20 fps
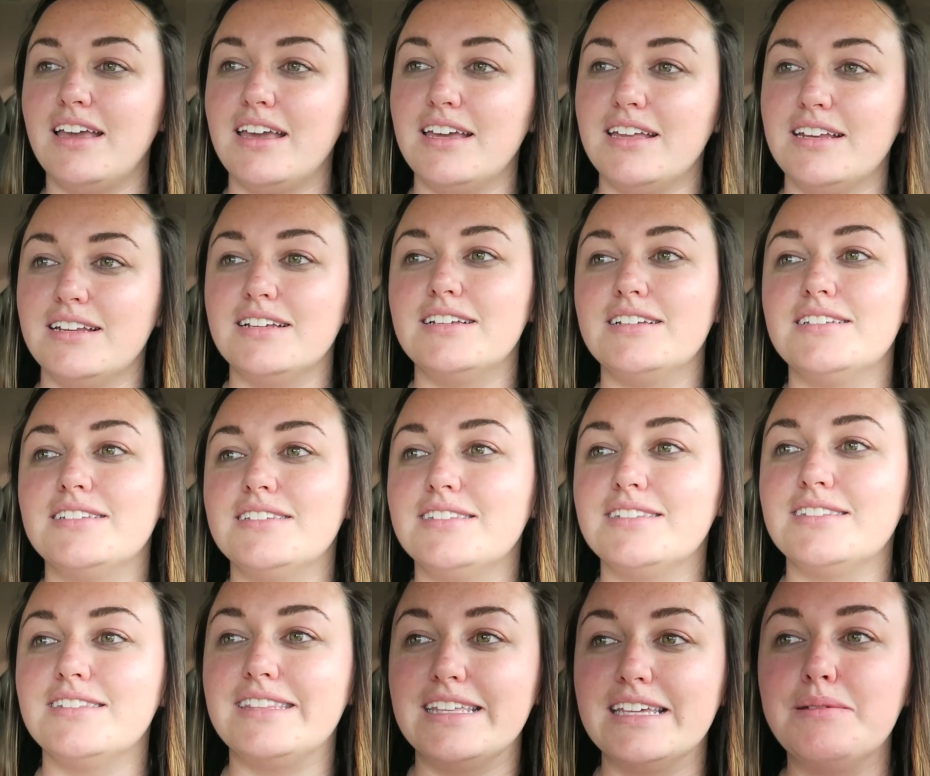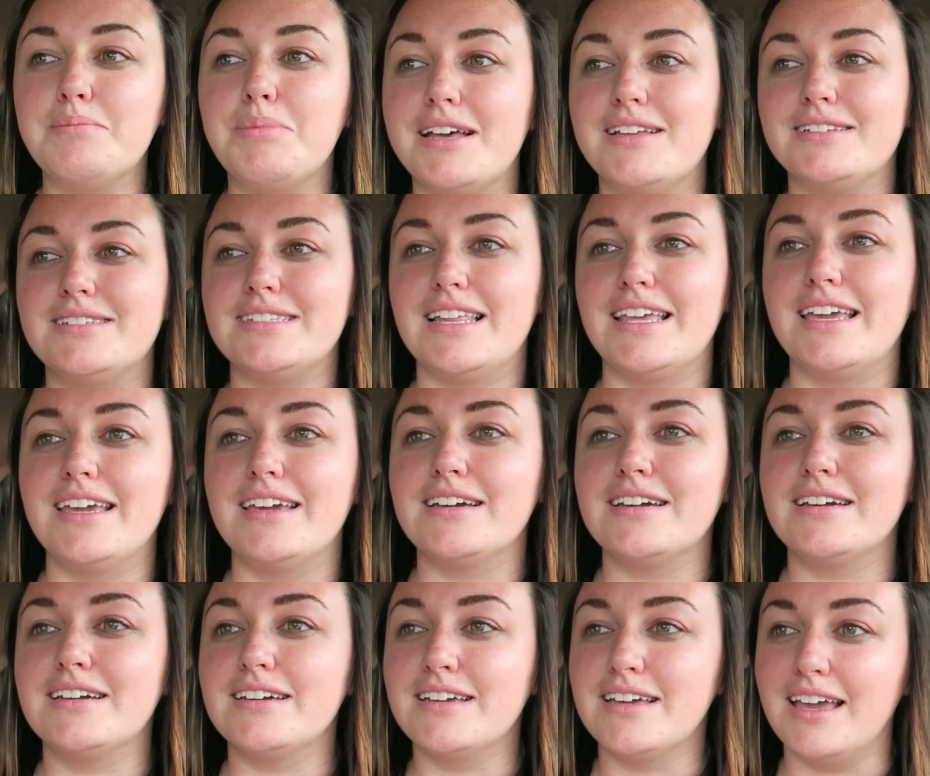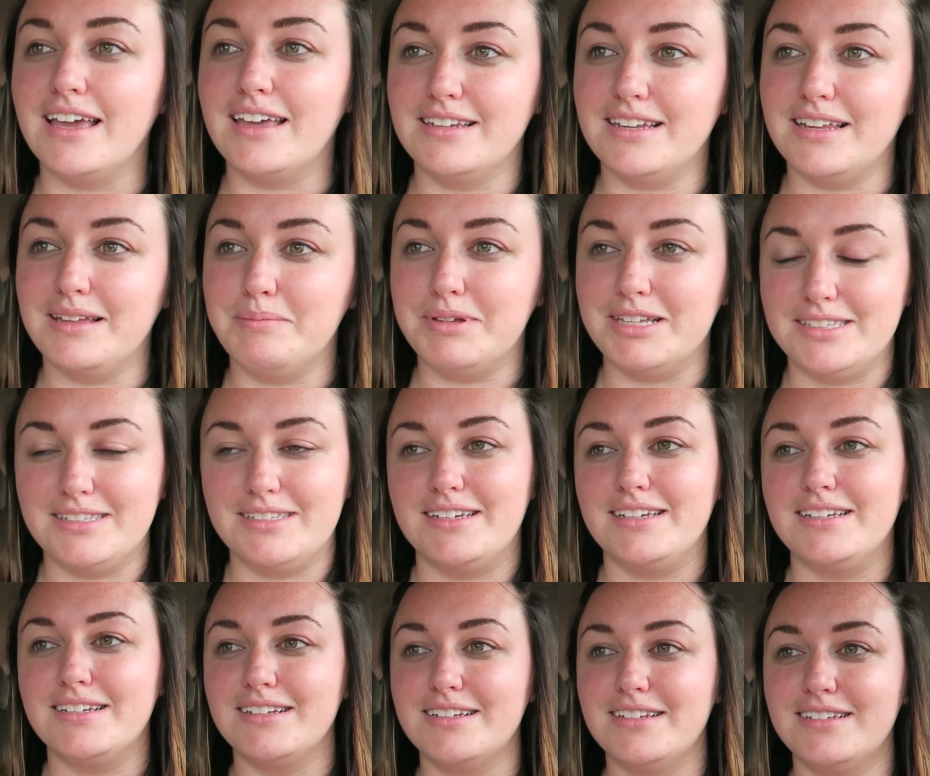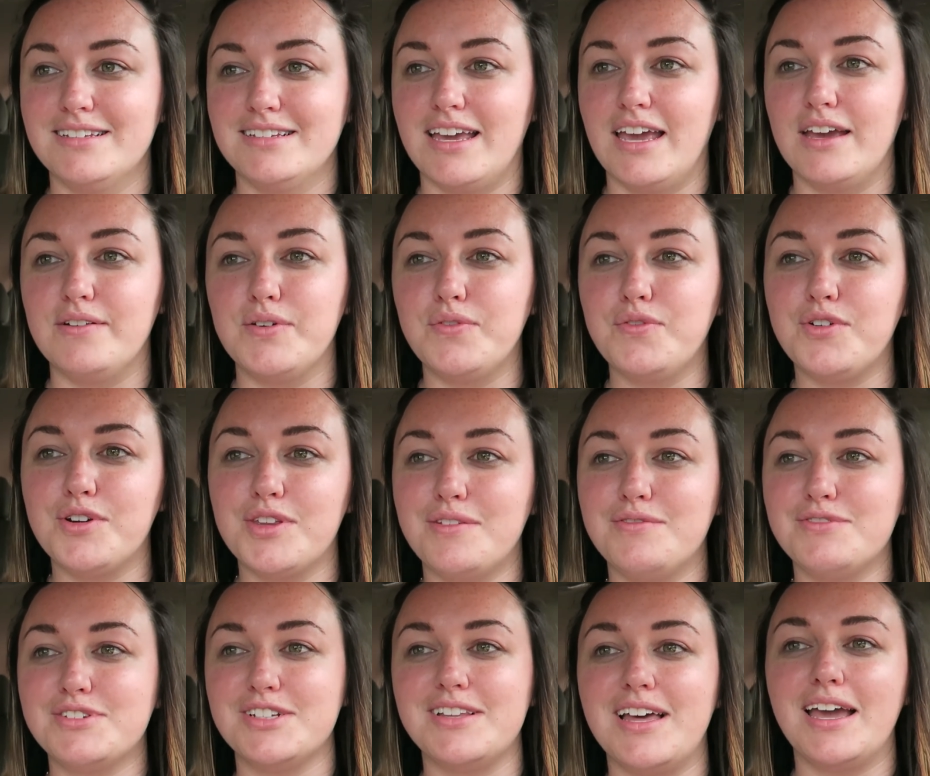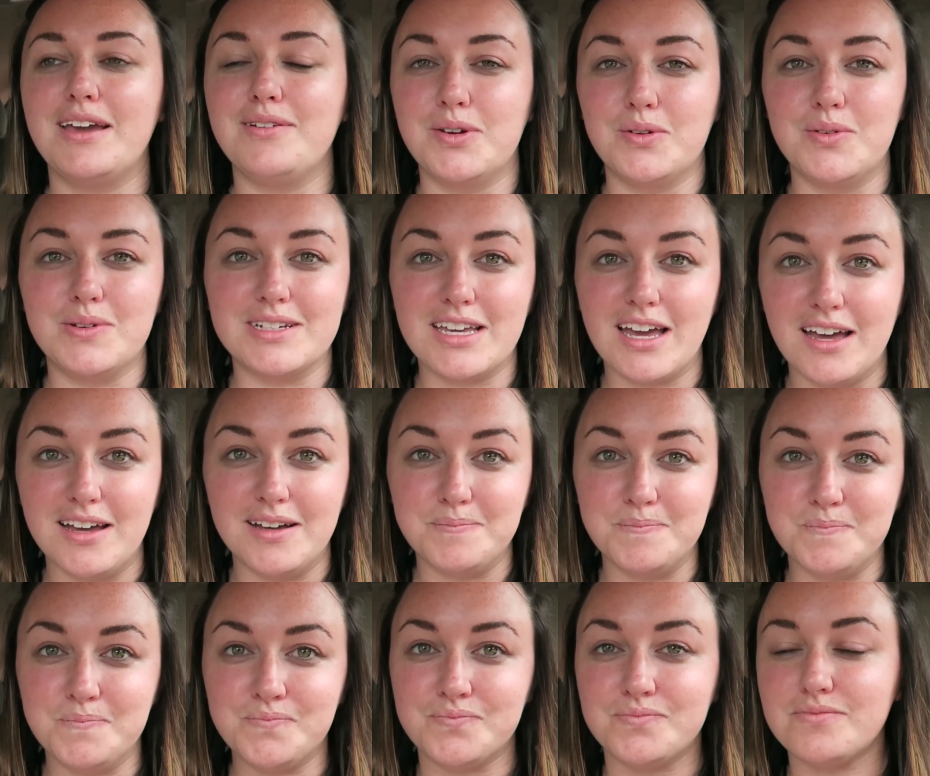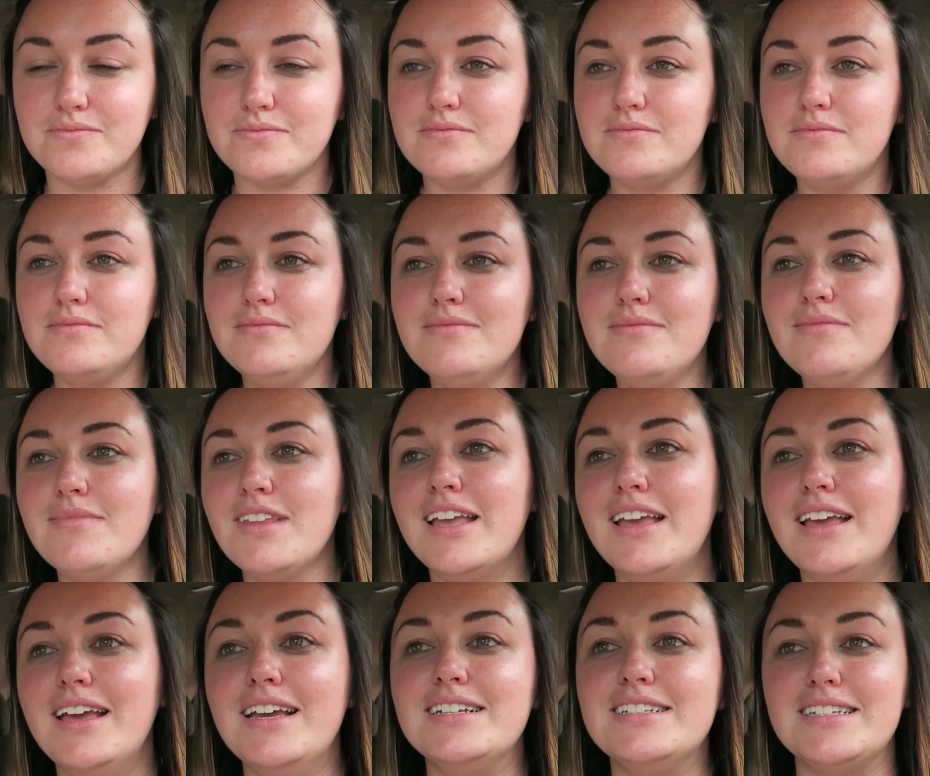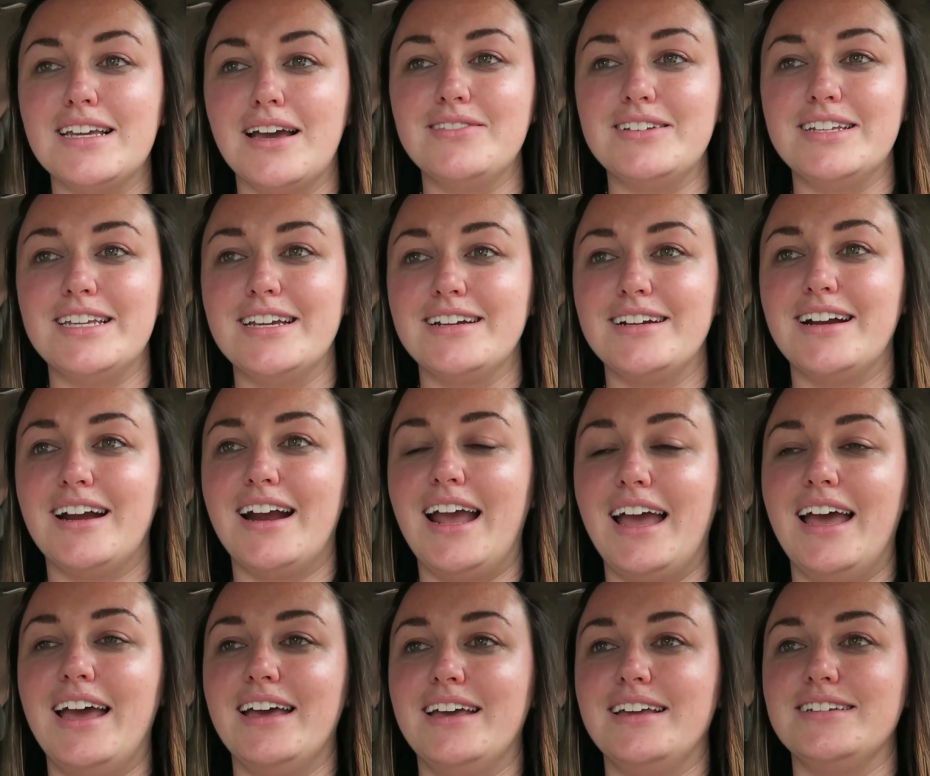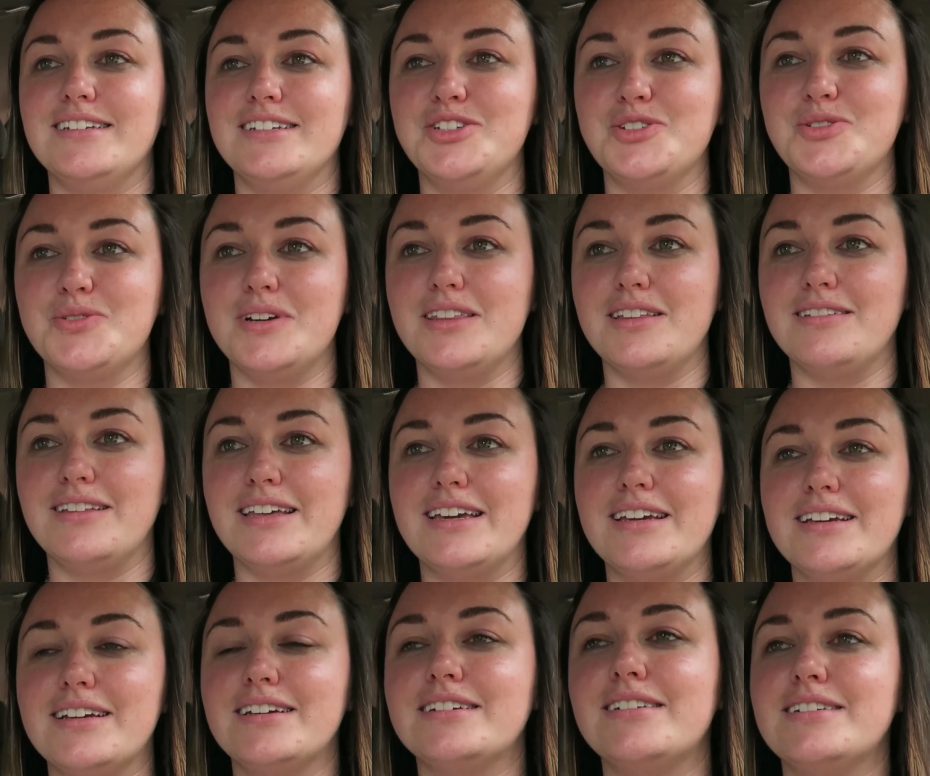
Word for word: It is the best lake and I miss it. Every fourth of July we would come down here and enjoy the lake.